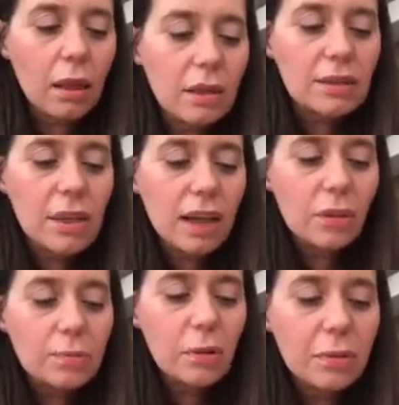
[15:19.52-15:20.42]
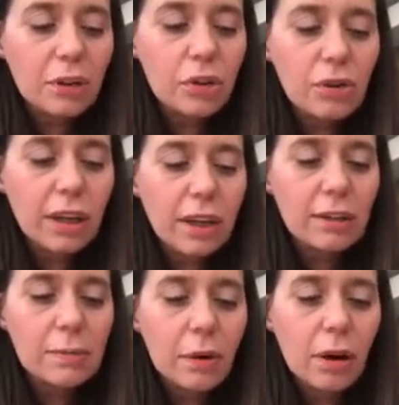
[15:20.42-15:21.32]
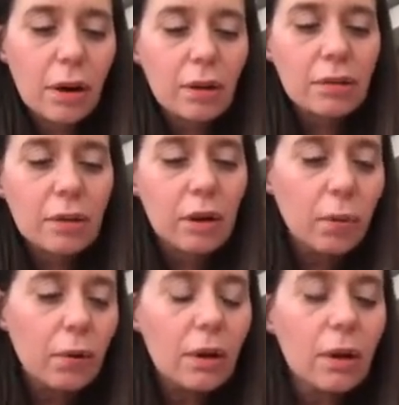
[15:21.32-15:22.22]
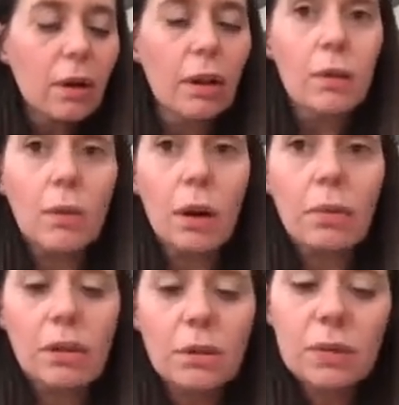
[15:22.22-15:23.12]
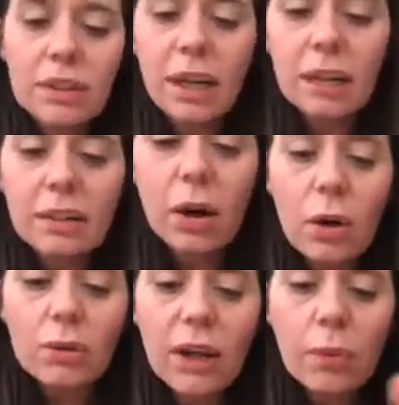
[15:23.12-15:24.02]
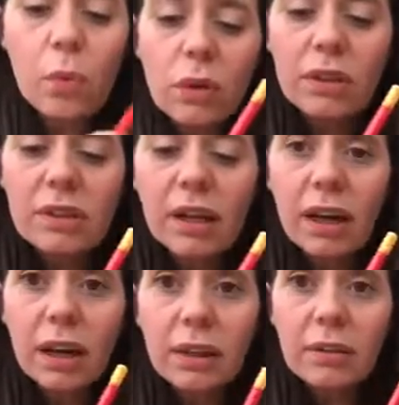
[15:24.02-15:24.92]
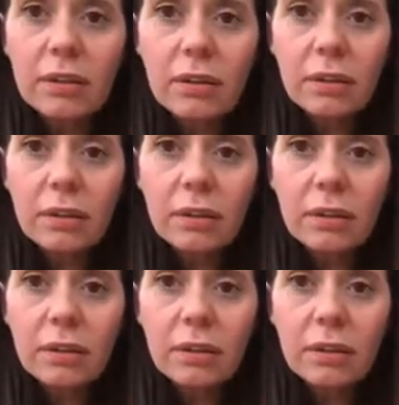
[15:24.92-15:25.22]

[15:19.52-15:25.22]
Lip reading: His tail's probably the trickiest part, so what I'm going to do with the tail is I hold down one side